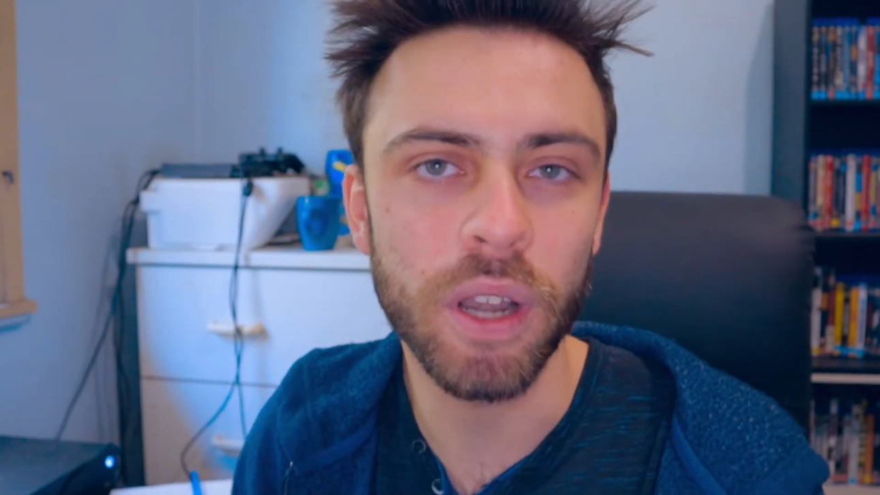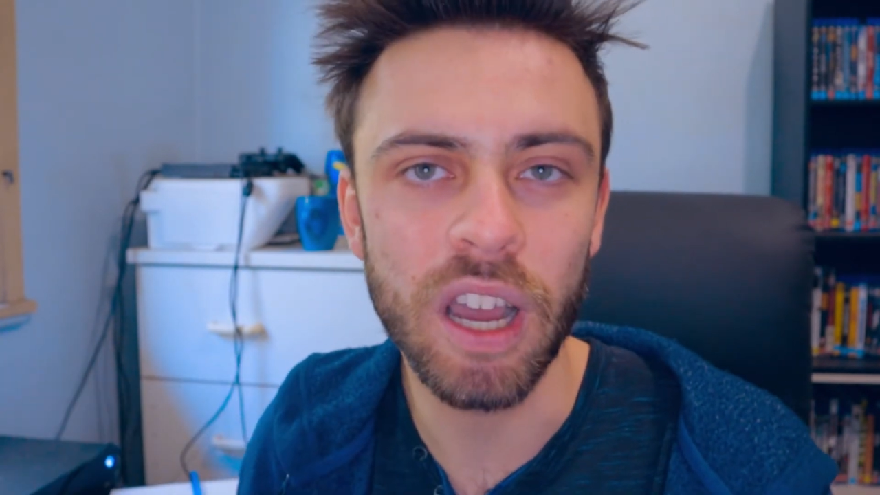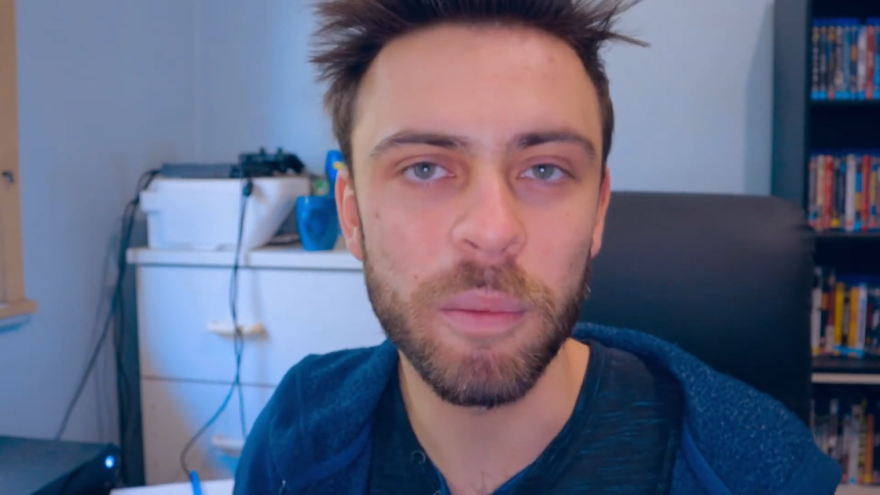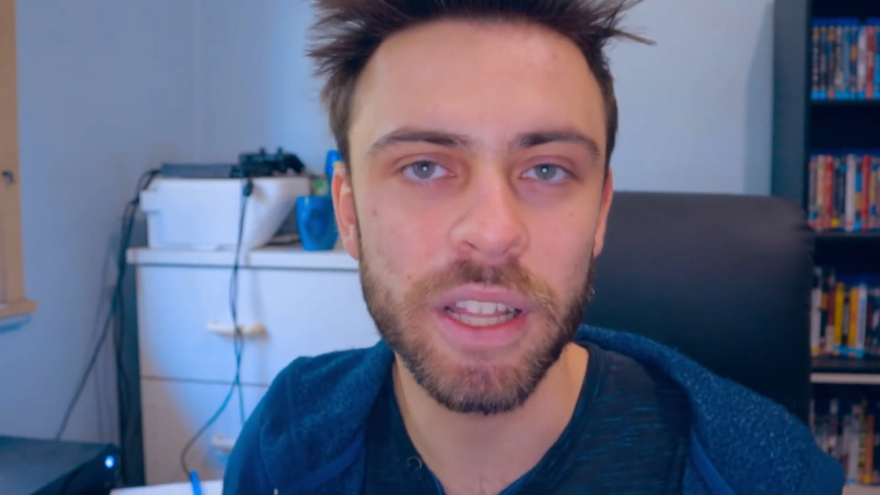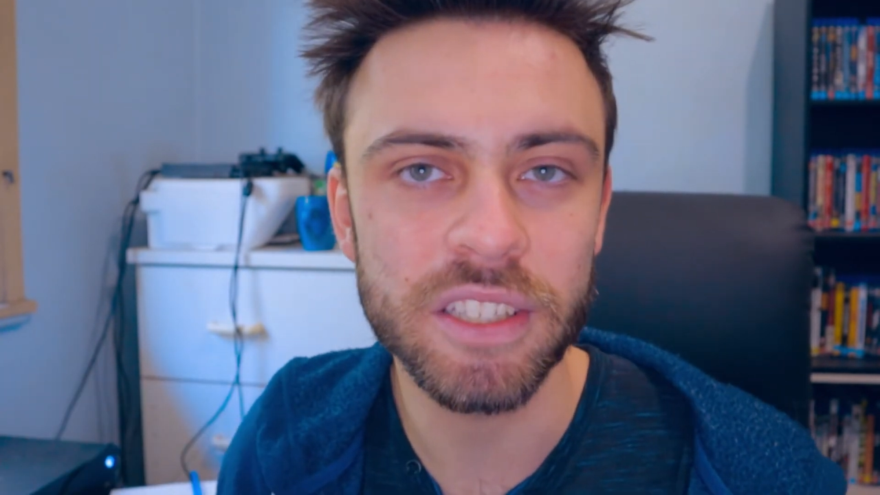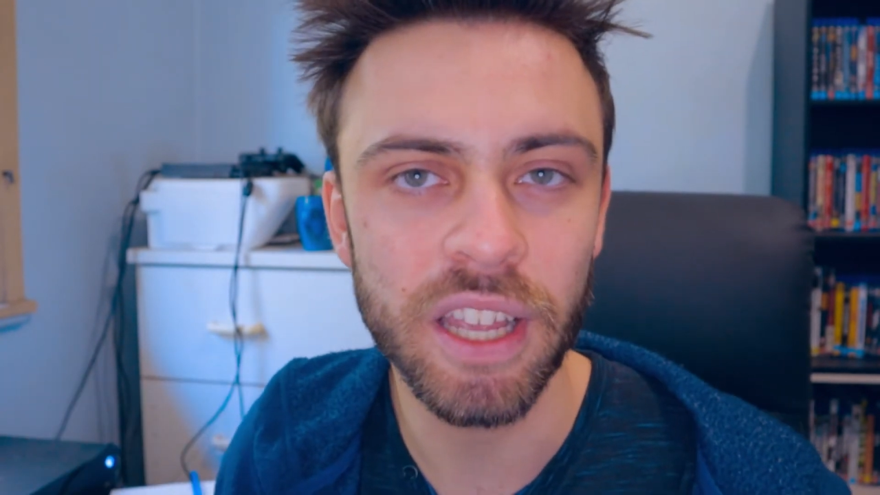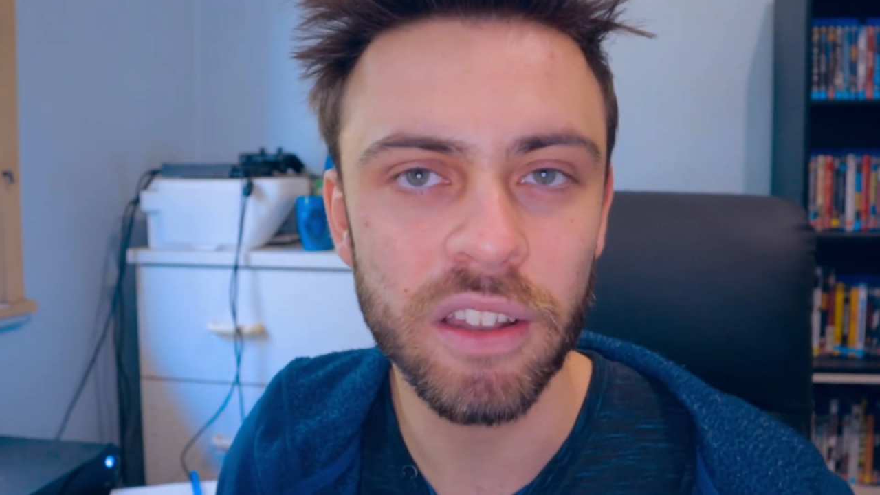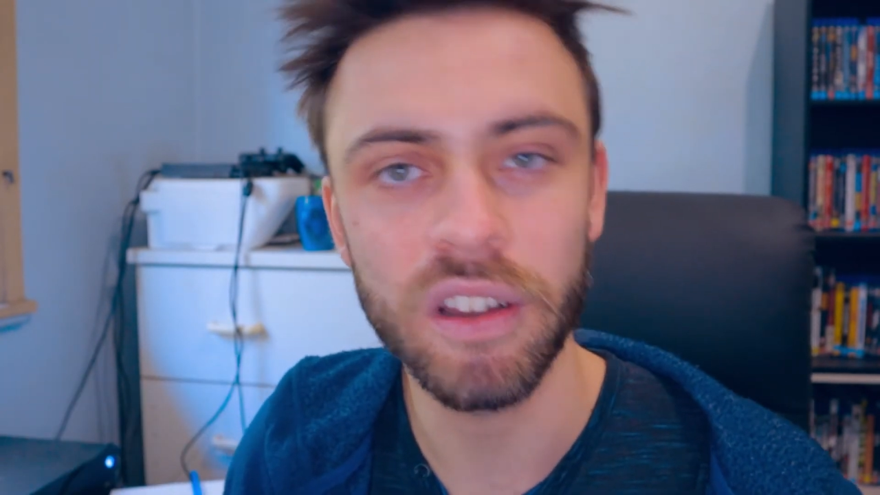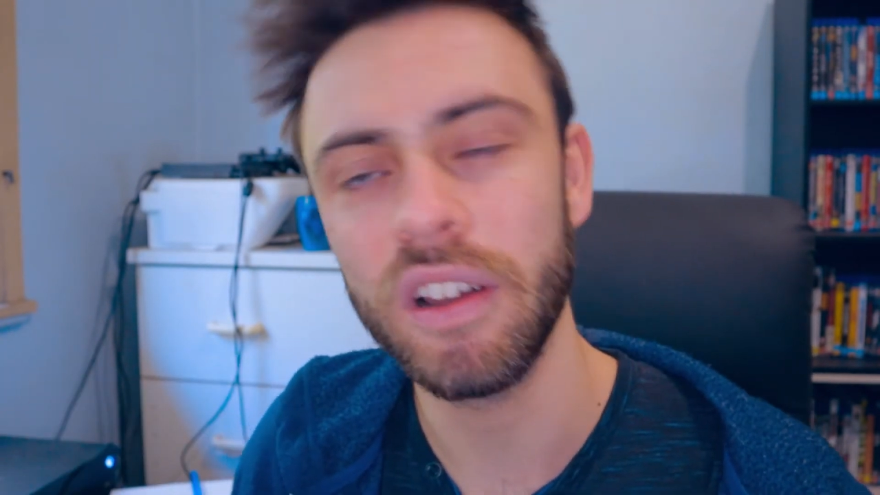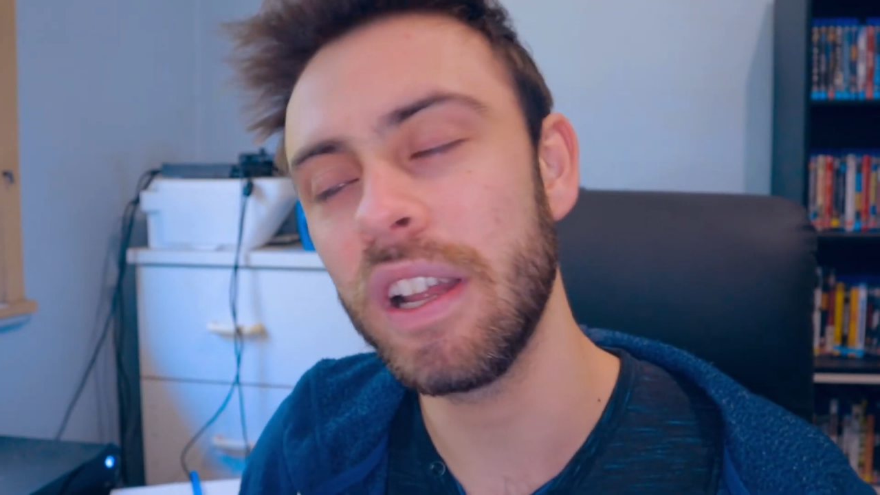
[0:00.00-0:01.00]
harmony
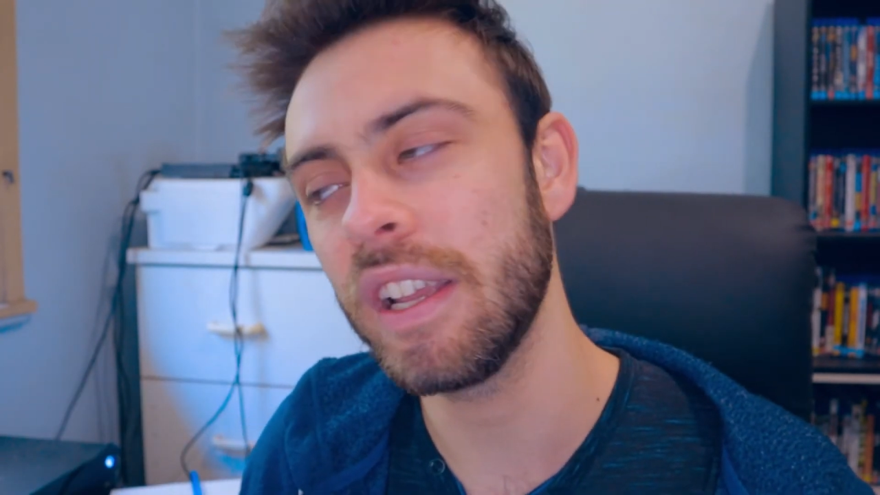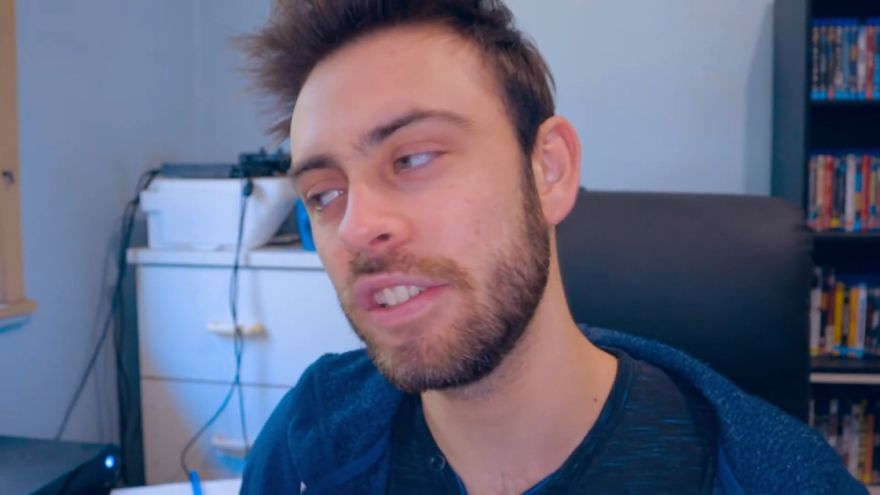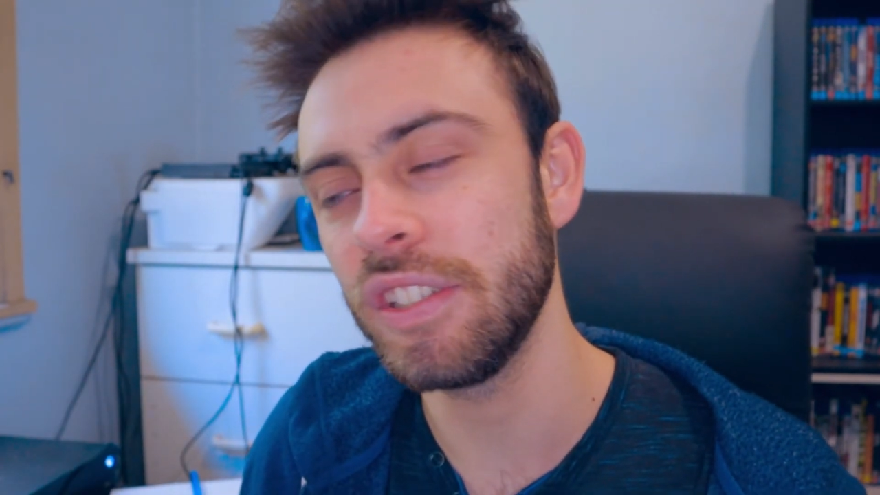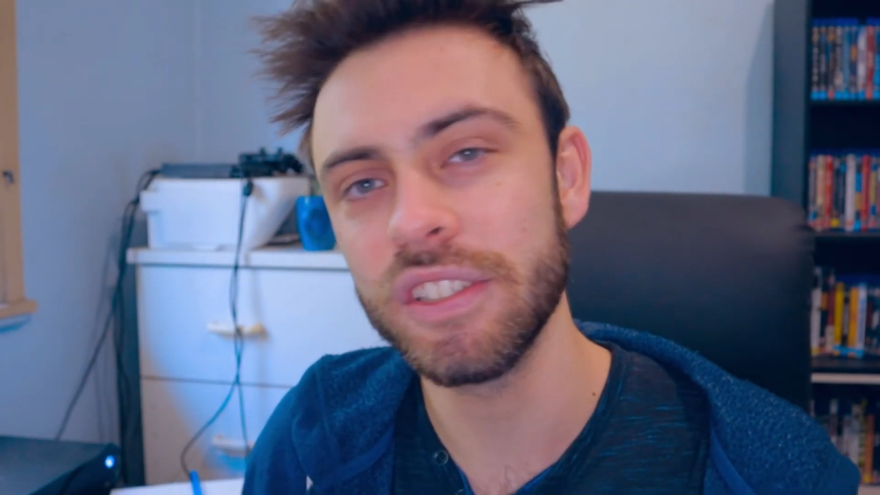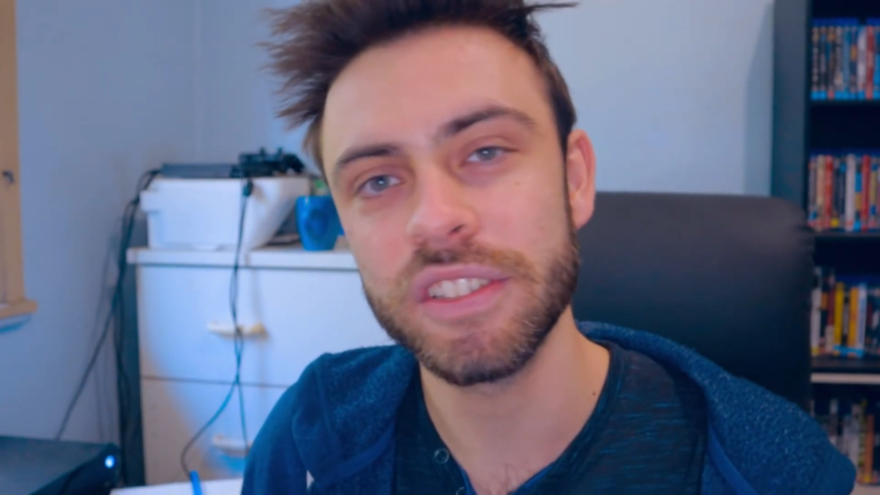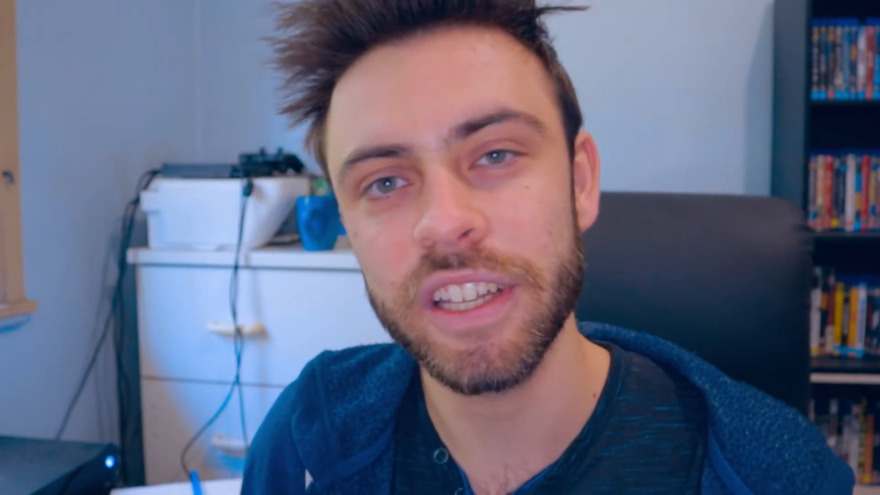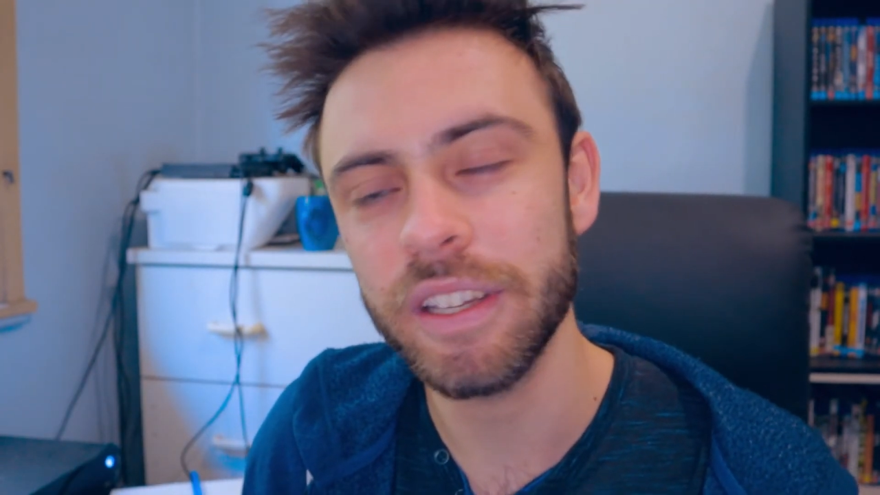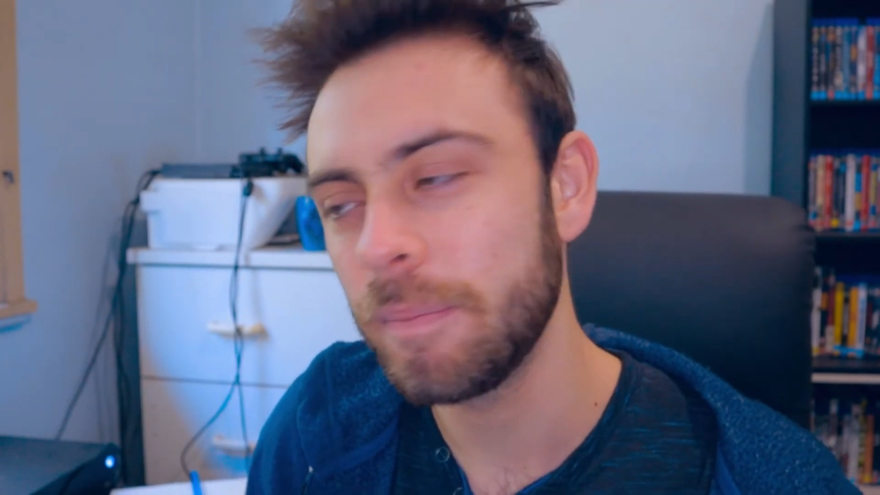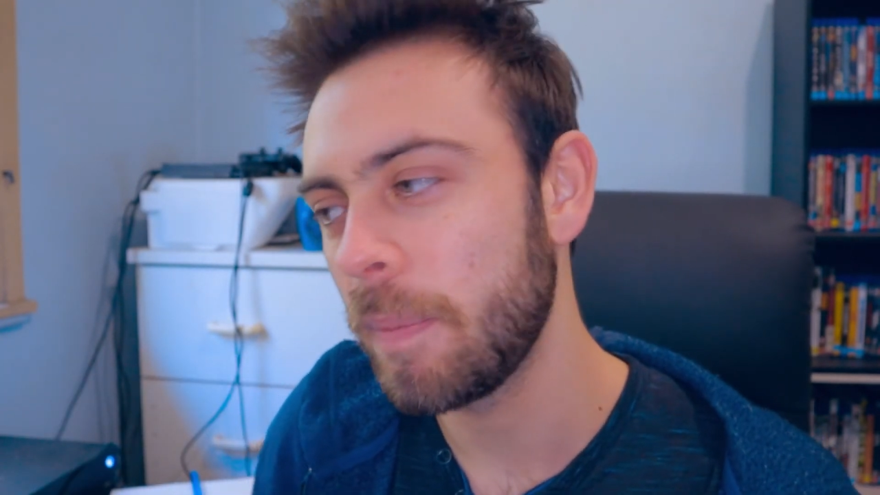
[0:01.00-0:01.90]
together, I guess you could say.